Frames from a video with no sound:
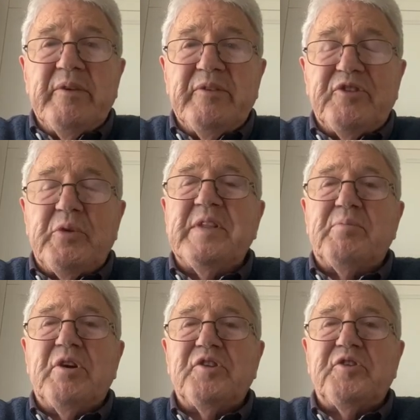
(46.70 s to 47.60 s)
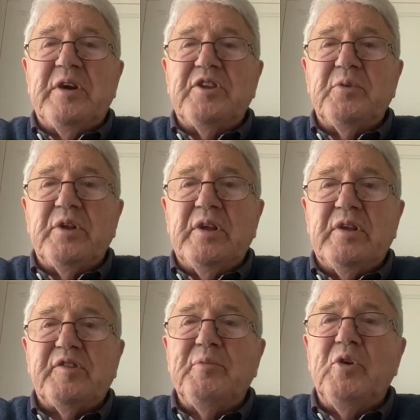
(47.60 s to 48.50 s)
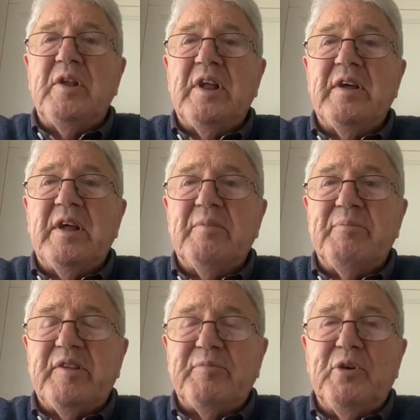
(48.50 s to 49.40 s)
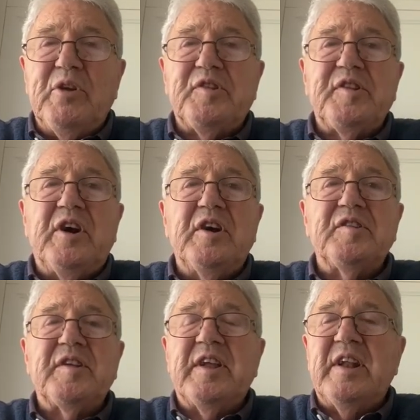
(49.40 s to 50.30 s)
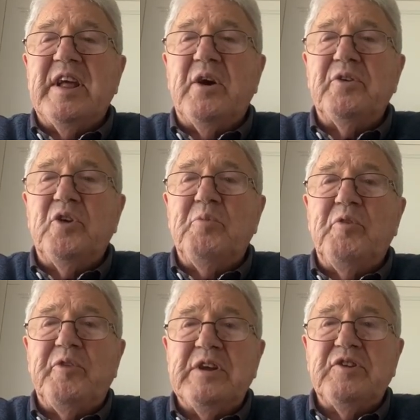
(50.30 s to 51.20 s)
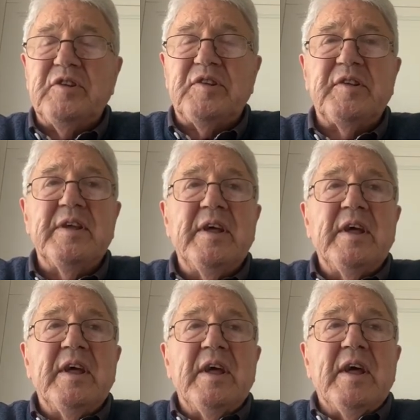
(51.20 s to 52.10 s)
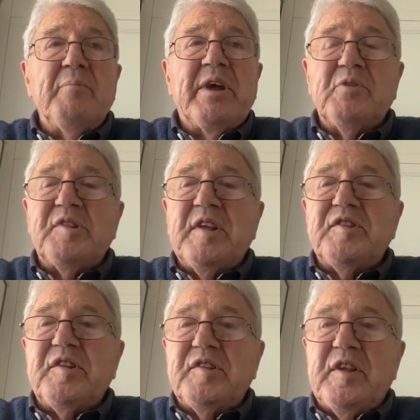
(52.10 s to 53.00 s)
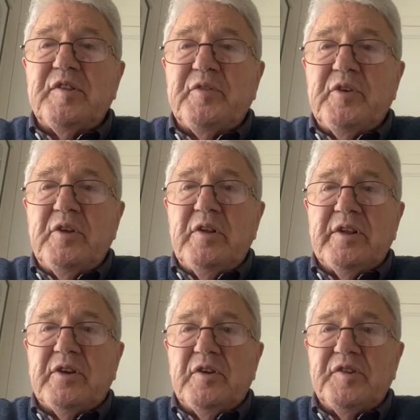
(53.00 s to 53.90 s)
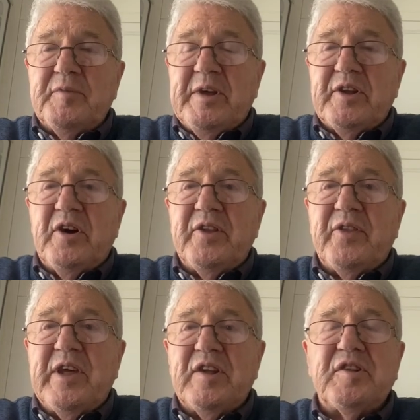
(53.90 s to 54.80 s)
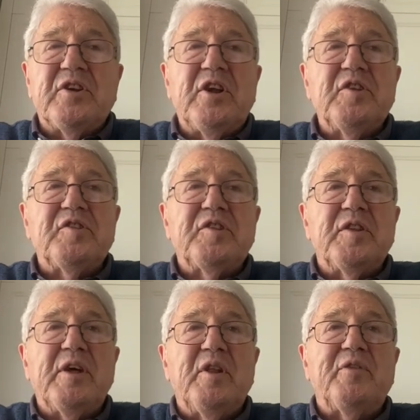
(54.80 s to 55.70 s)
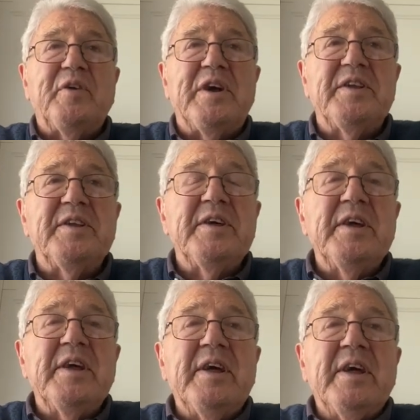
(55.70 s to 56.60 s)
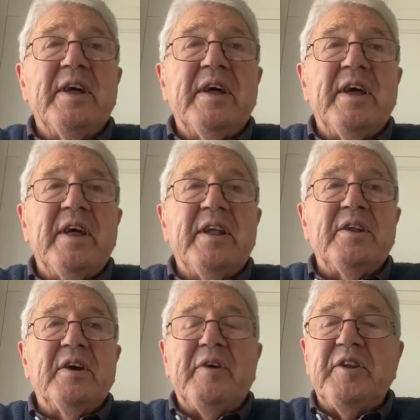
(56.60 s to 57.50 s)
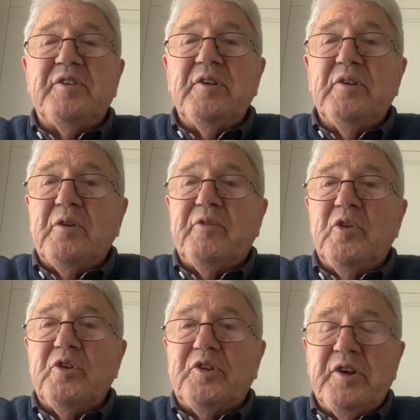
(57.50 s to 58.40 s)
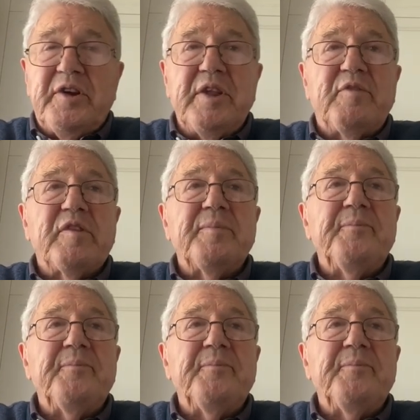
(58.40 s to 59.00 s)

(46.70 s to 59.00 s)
shrink the prostate to a smaller size and allow normal functions. But it was unsuccessful. It cost about $9,000 to the health fund, and I've had to look for alternatives.